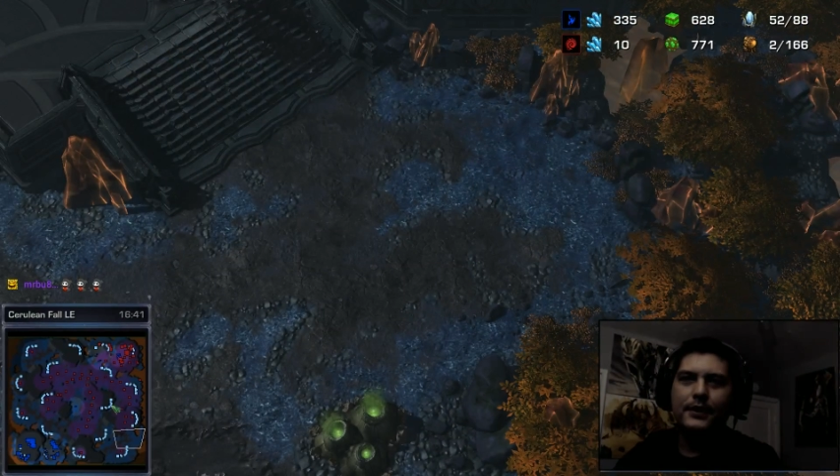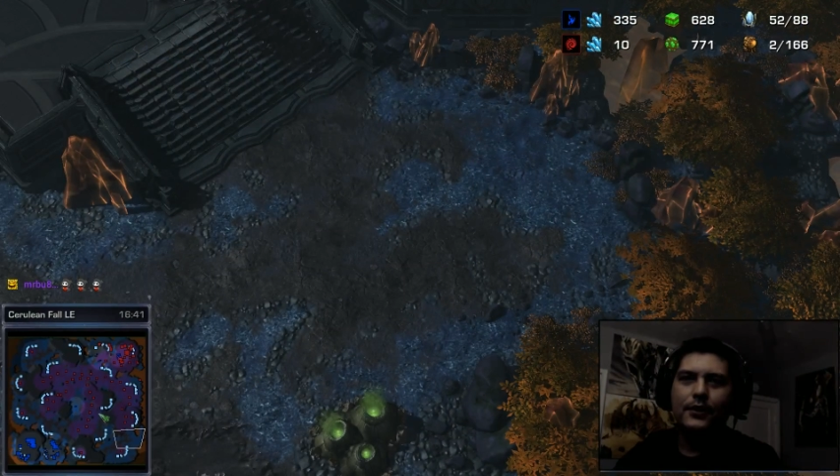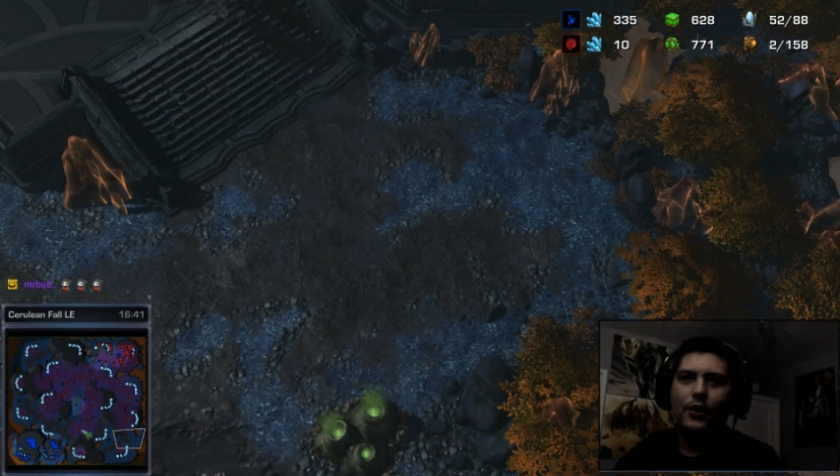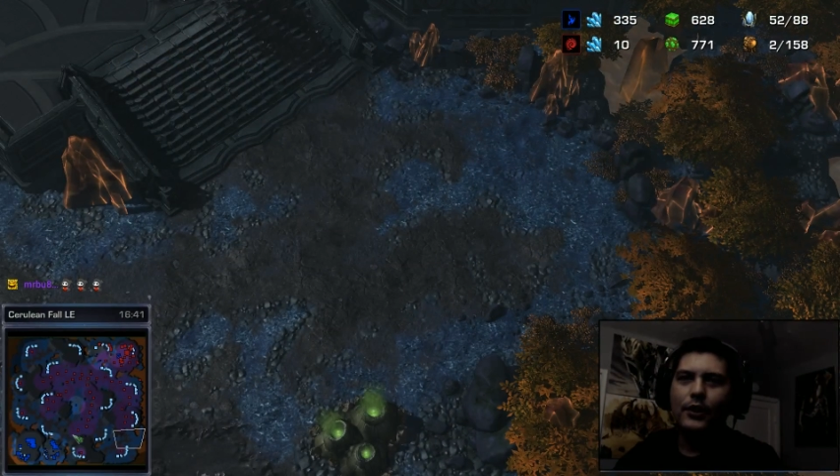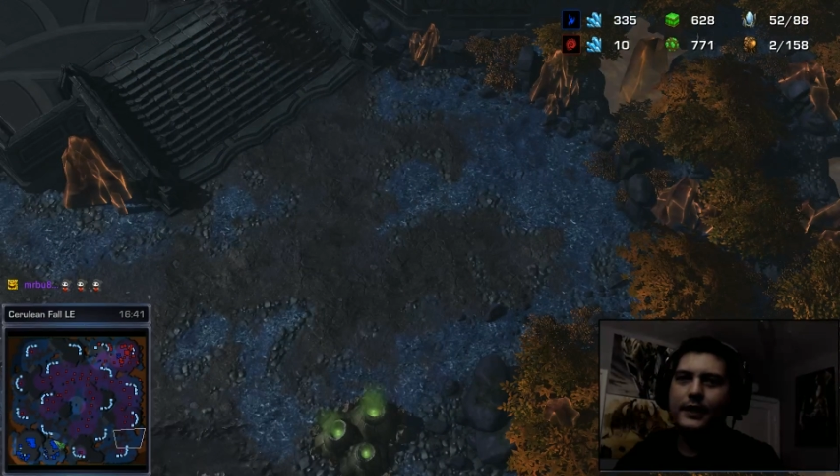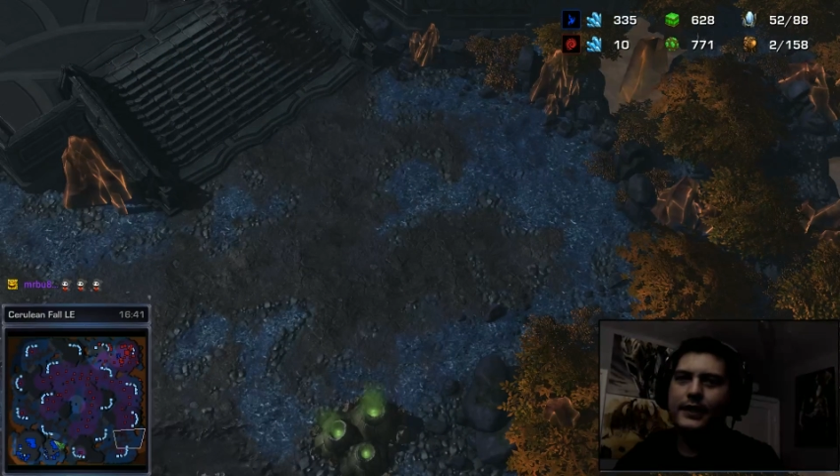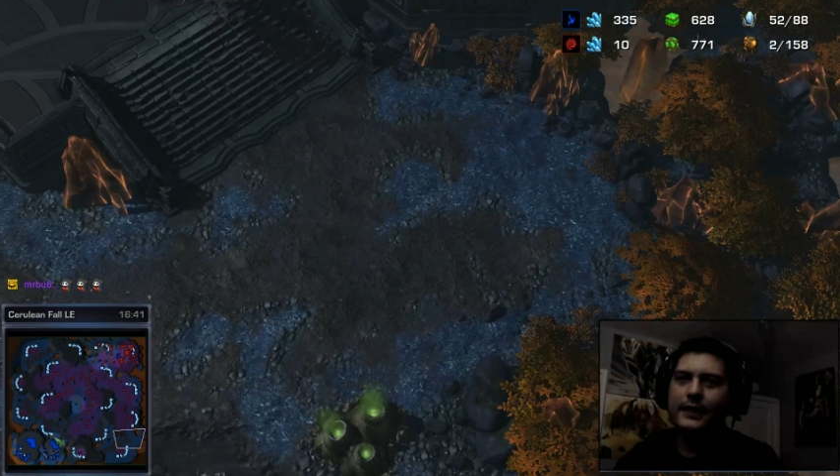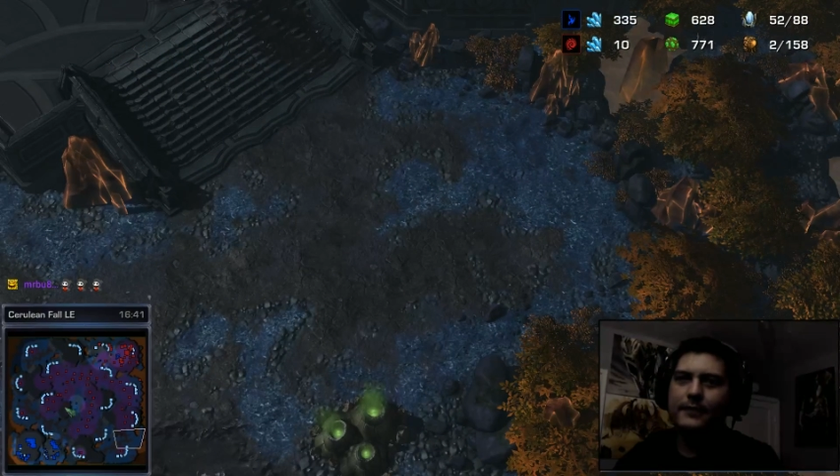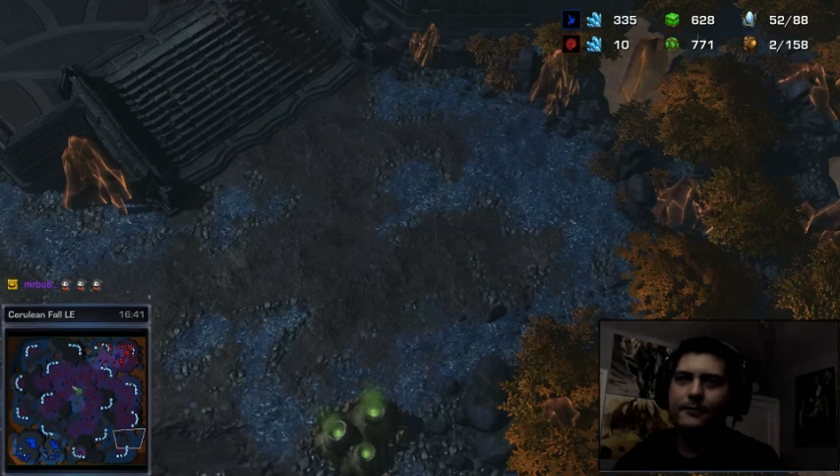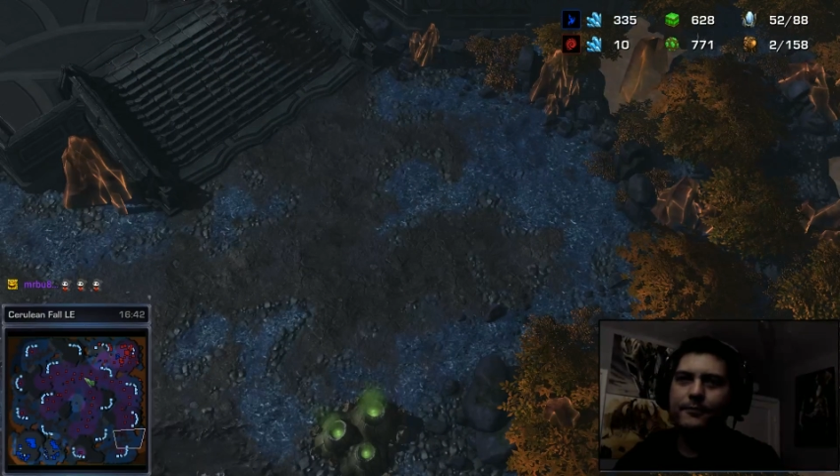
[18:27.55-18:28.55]
all I
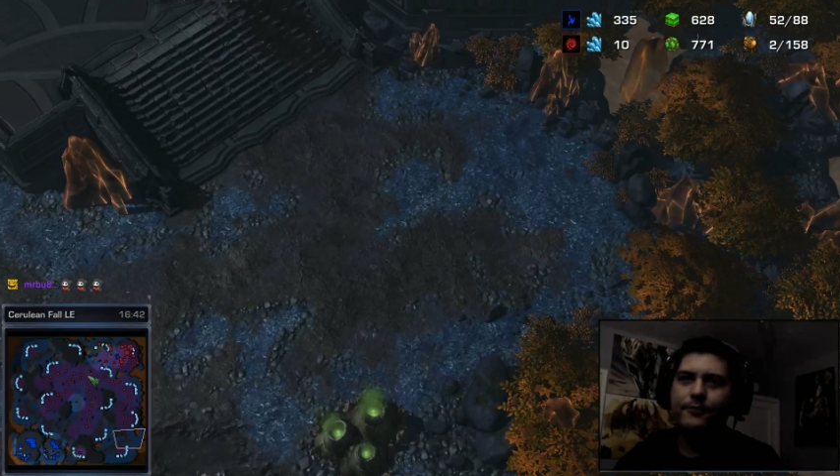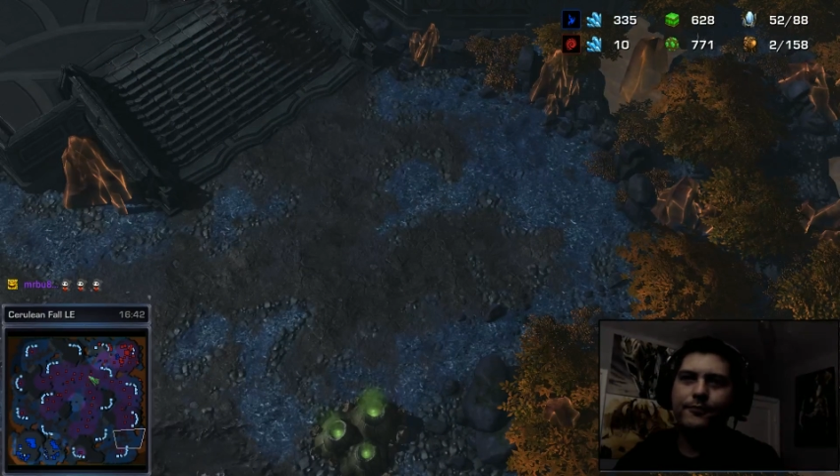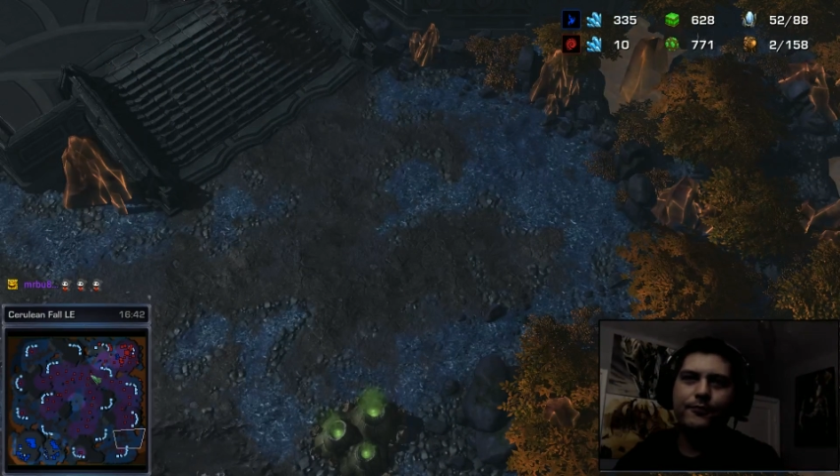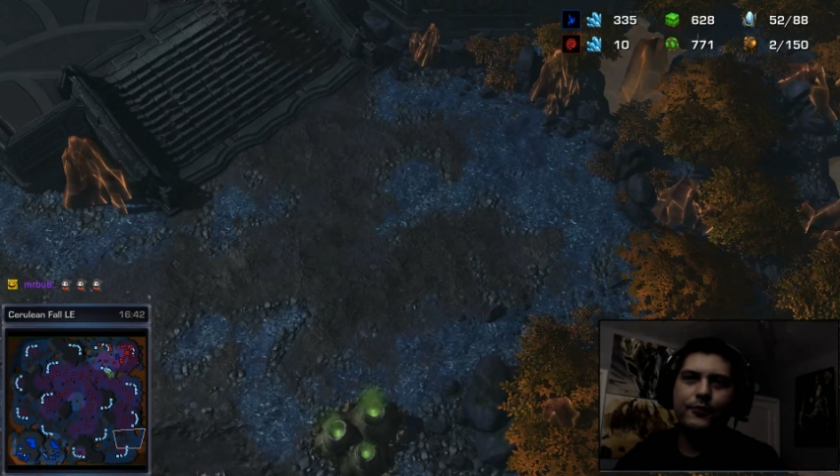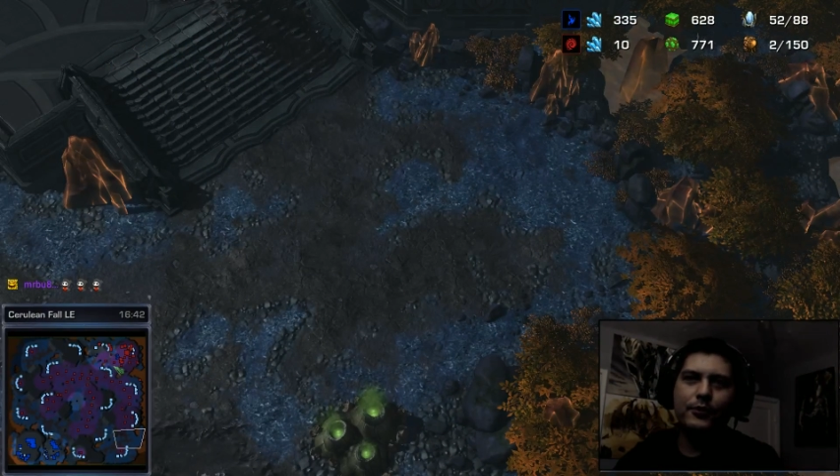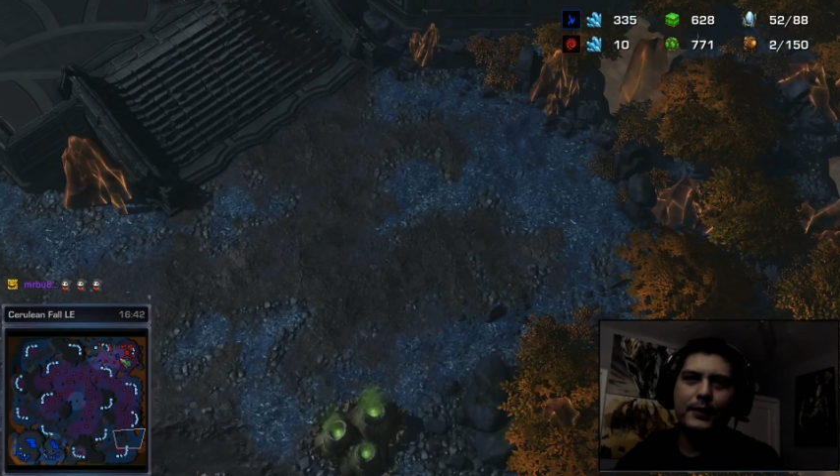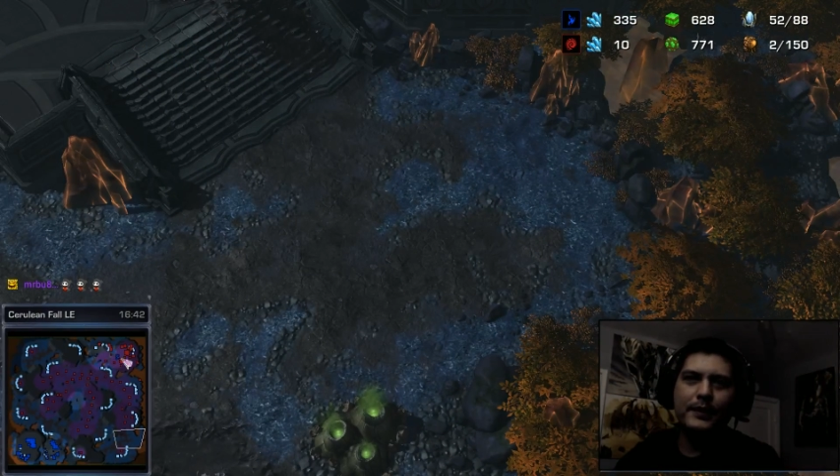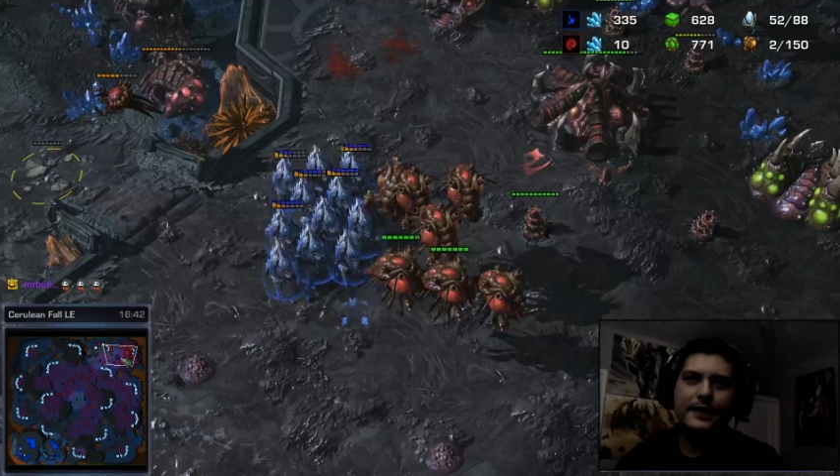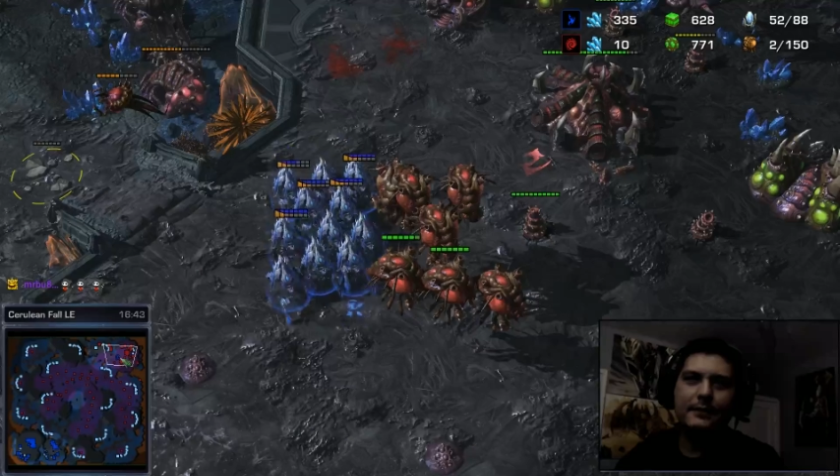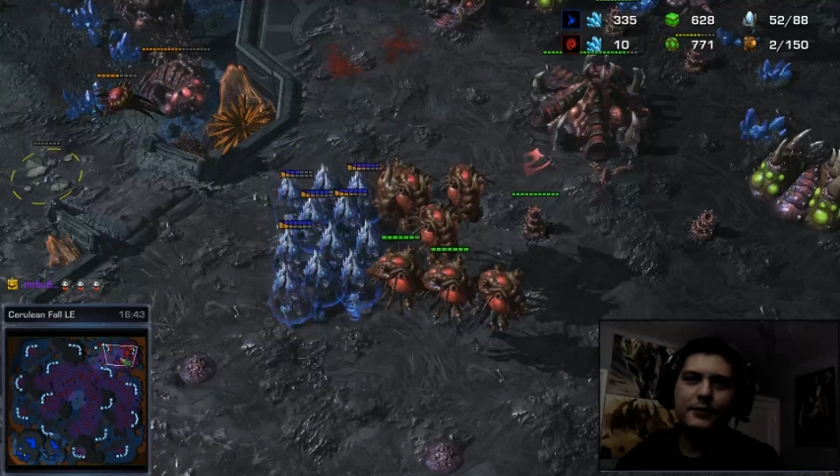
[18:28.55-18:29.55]
need them for the
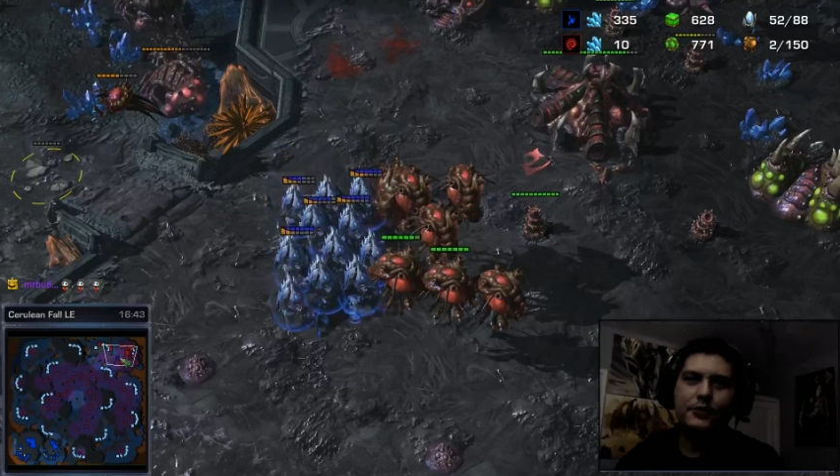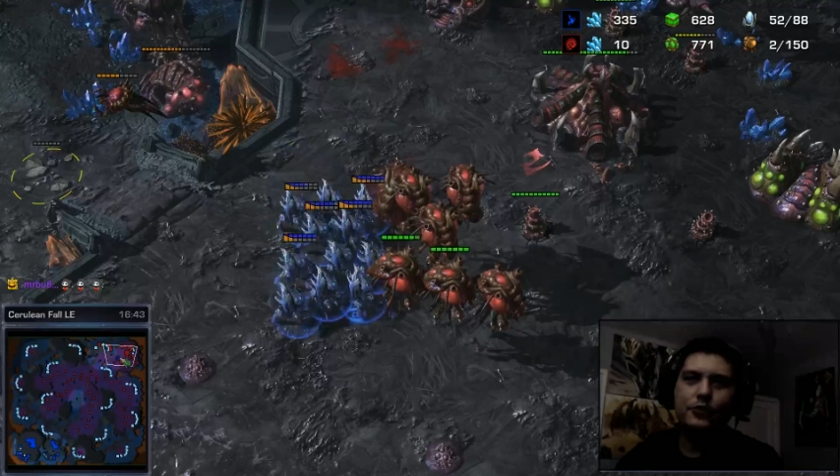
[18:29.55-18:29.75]
meantime is to